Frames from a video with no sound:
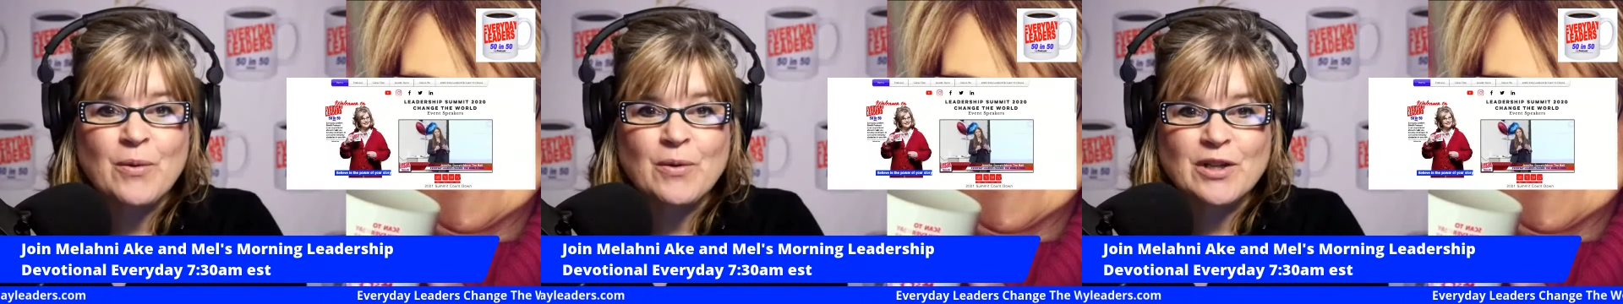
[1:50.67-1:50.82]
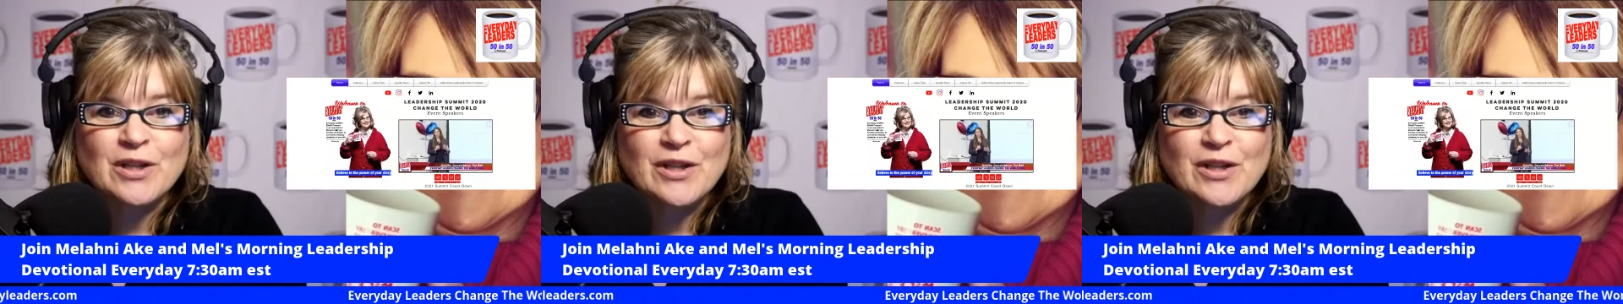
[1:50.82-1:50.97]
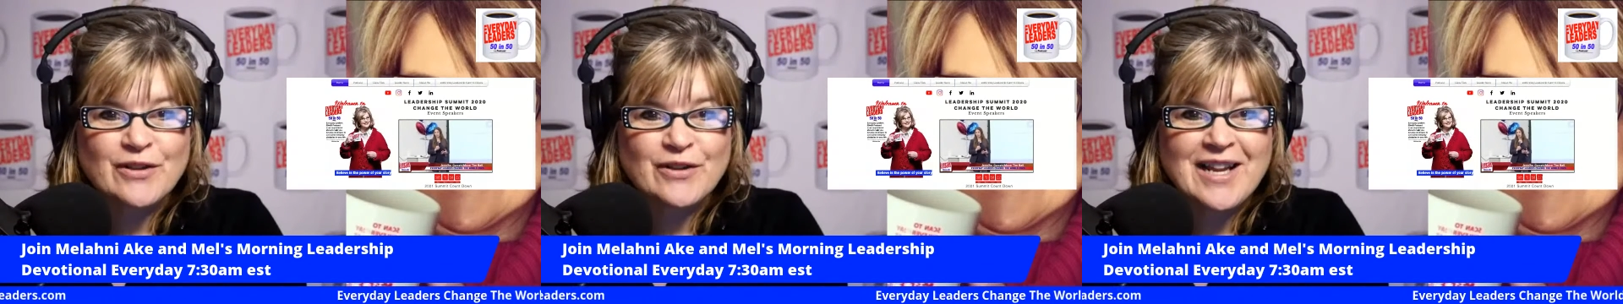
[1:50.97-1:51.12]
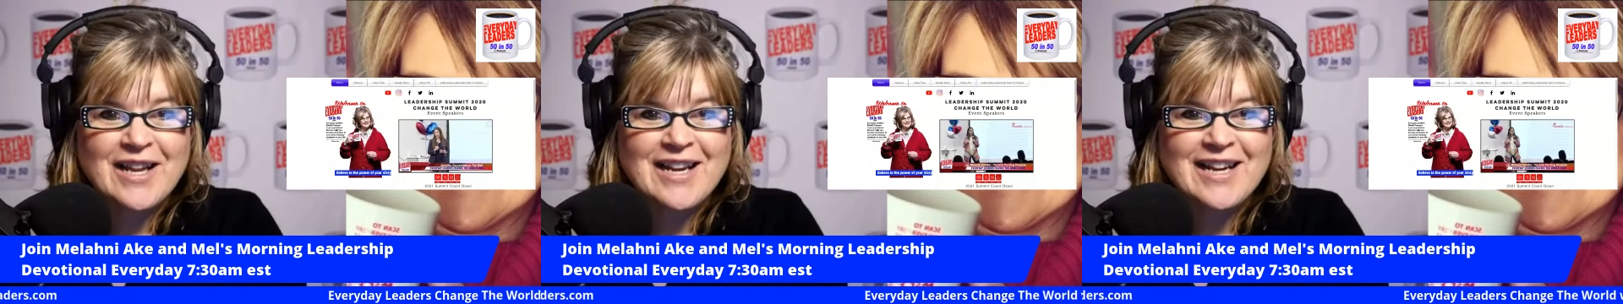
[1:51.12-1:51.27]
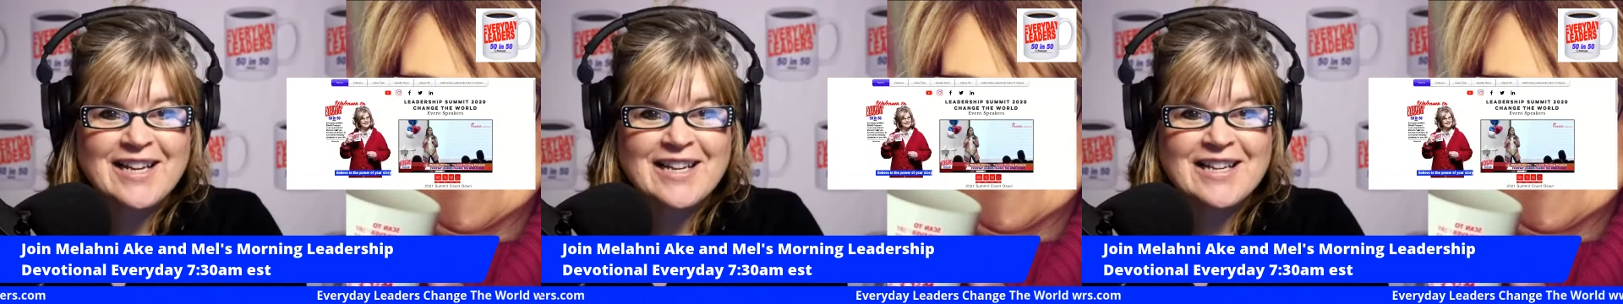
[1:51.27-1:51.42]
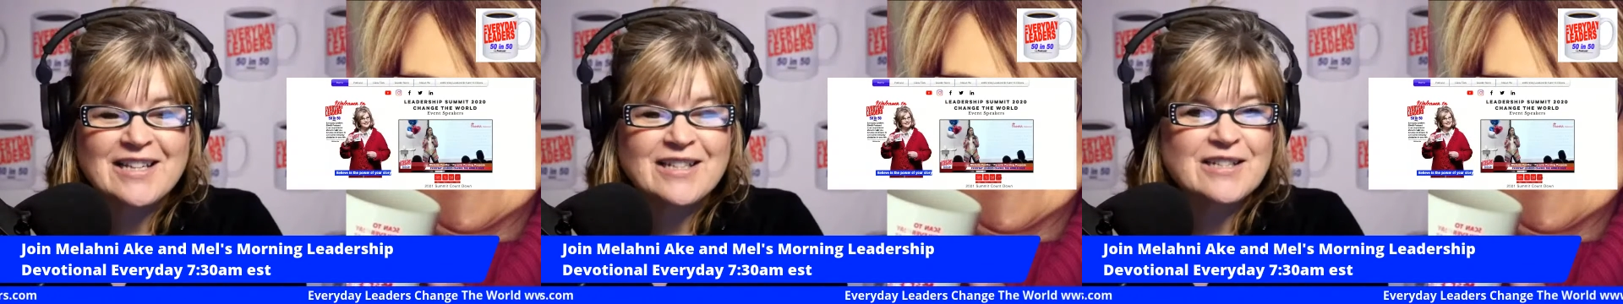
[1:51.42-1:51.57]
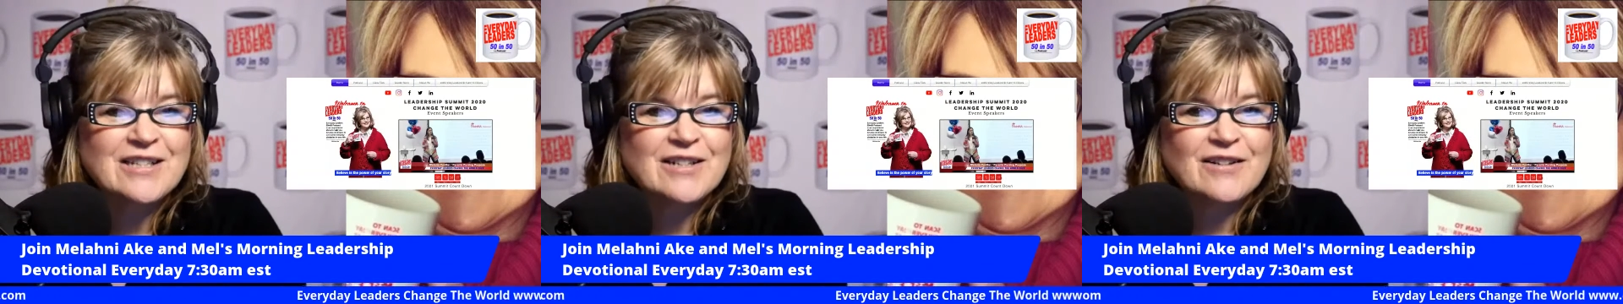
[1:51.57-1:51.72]
learning
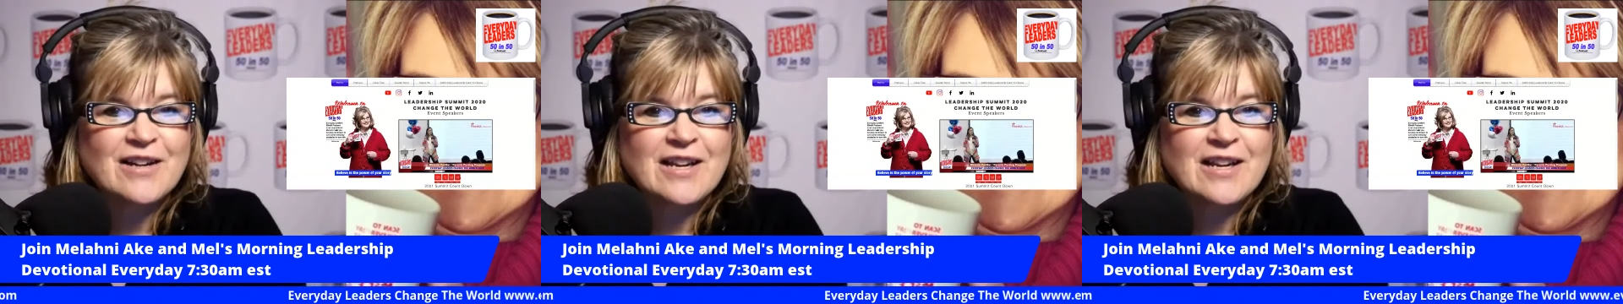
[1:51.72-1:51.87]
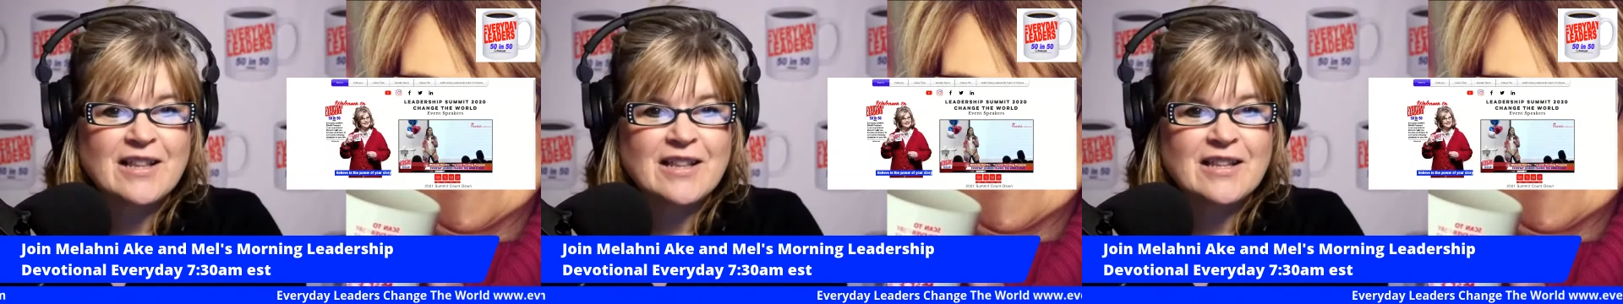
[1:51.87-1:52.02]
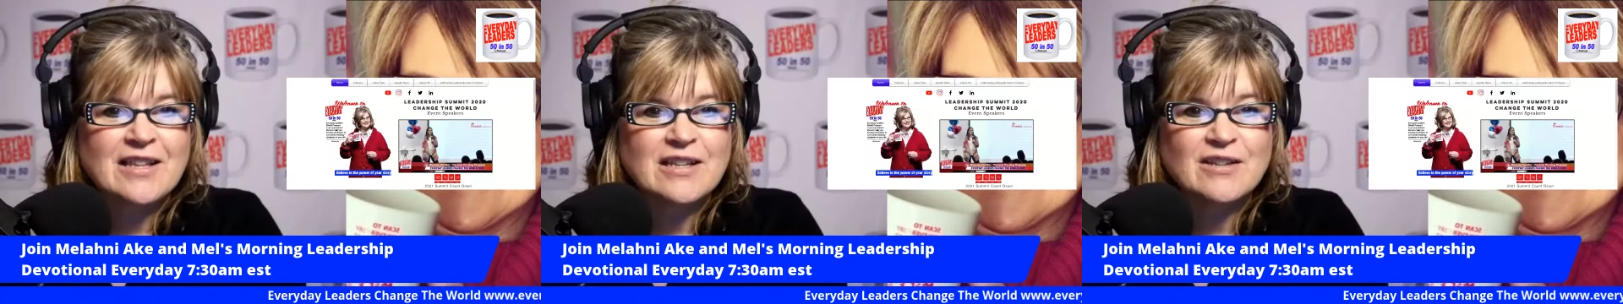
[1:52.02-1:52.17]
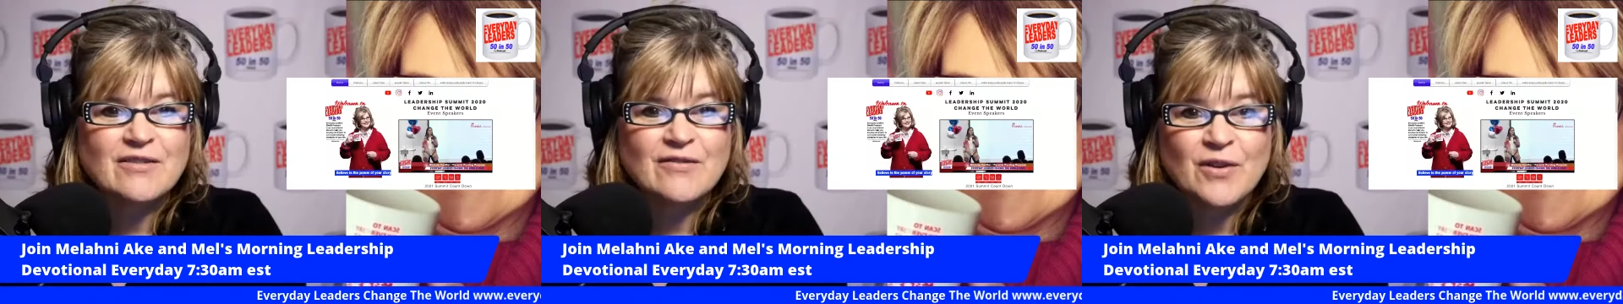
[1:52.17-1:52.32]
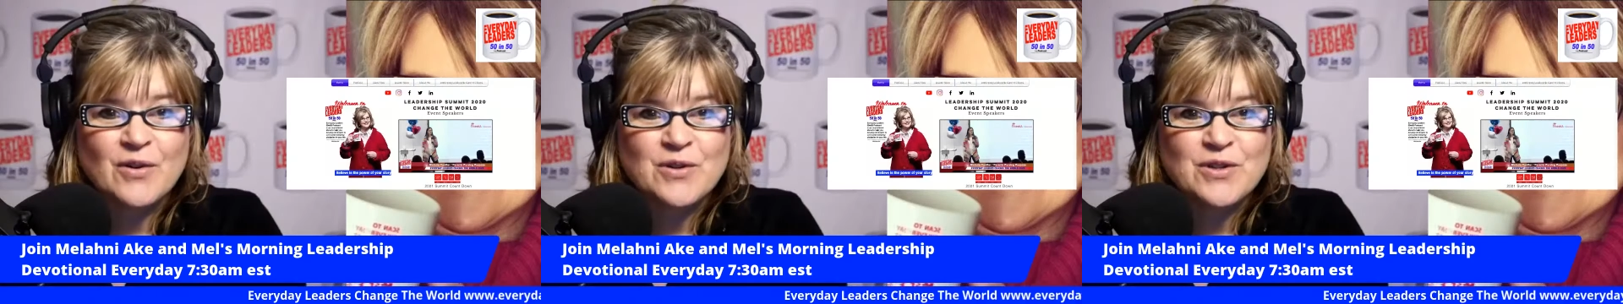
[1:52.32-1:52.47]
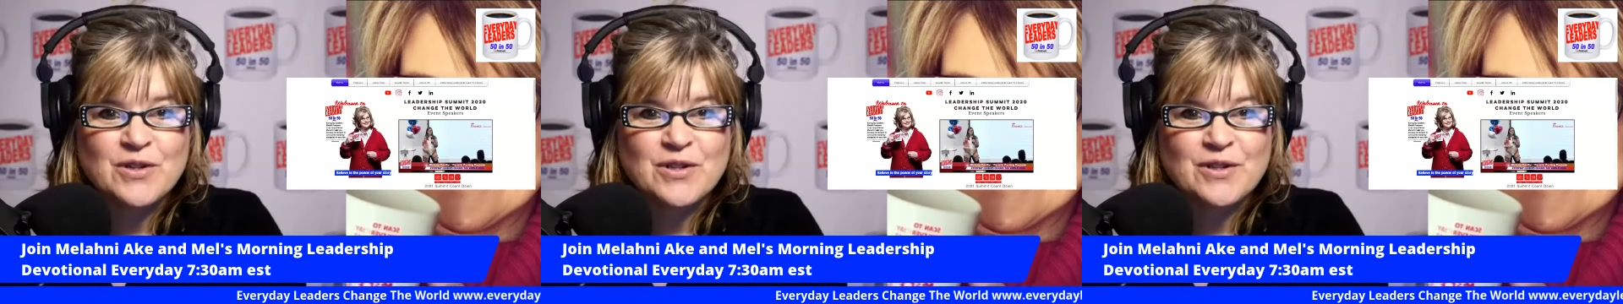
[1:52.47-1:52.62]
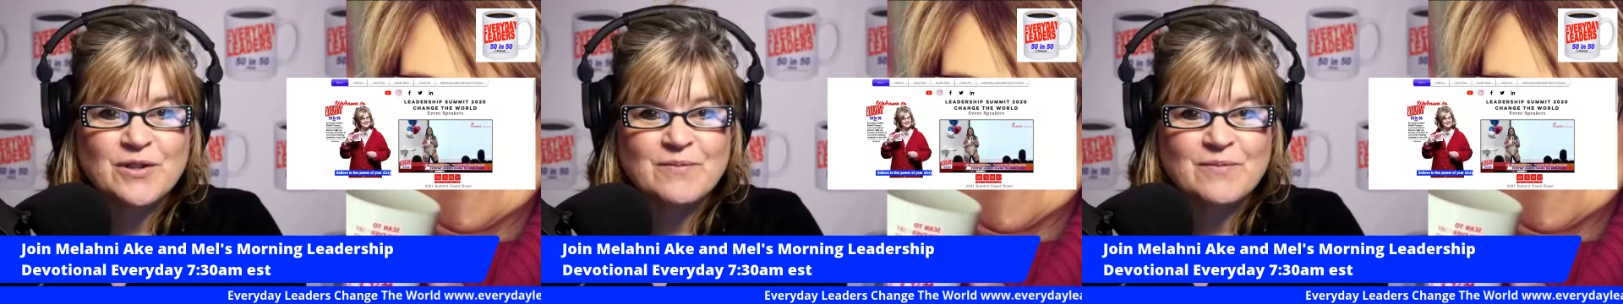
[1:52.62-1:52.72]
during the devotional.